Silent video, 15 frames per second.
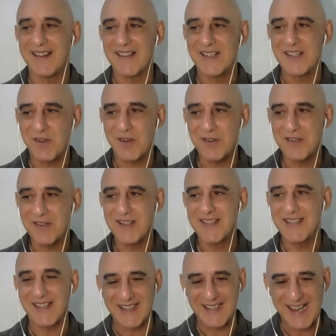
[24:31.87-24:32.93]

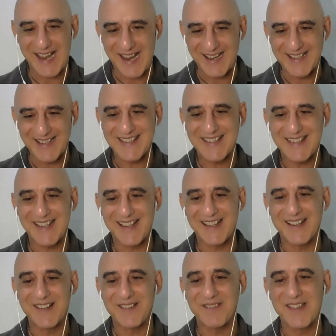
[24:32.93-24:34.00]
dogs and cats
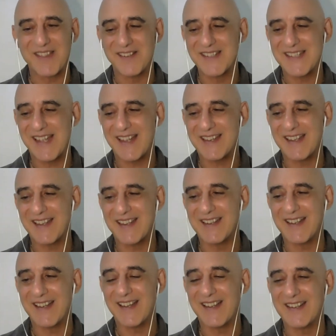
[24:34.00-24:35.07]
with ontake.
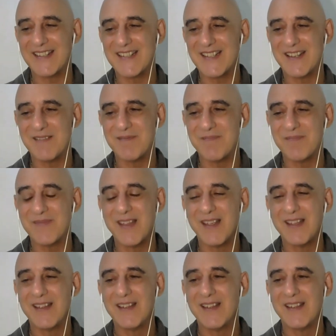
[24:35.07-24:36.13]
And
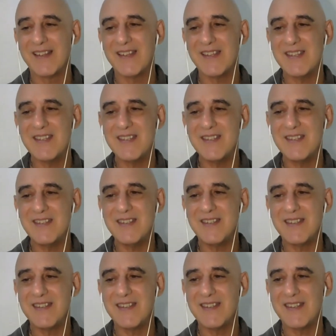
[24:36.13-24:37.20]
he
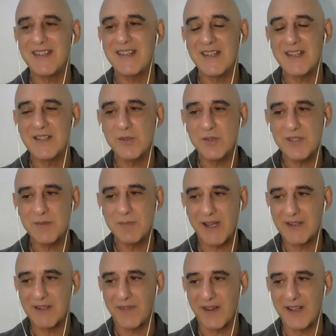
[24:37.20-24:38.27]
ignores my
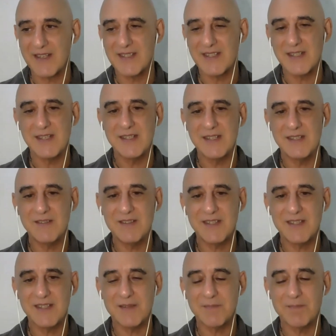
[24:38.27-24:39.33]
advice, and he
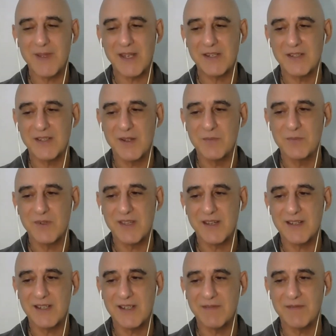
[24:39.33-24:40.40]
uses a metronome with a
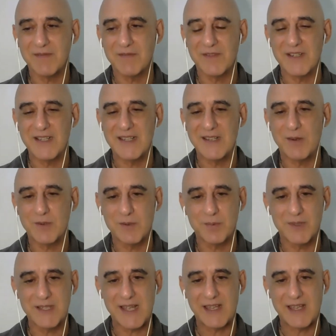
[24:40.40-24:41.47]
kind of really
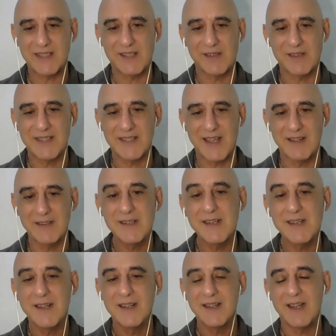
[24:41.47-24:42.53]
horrible Casio sound,
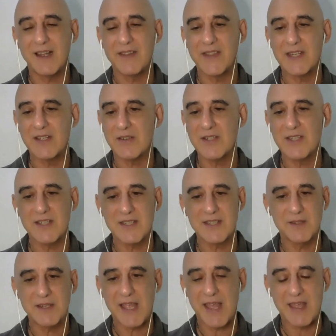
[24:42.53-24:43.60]
and the dogs just
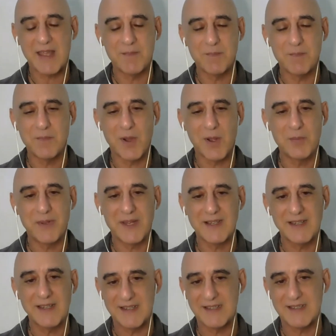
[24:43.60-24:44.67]
look at him
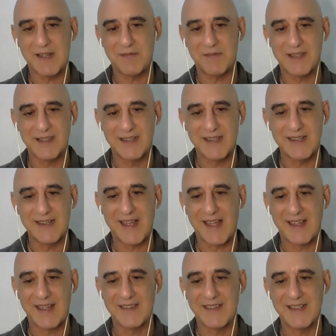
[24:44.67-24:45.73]
mopingly and lovingly,
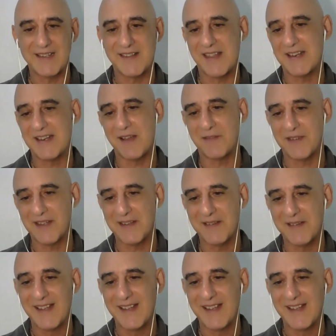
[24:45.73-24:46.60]
and they love it.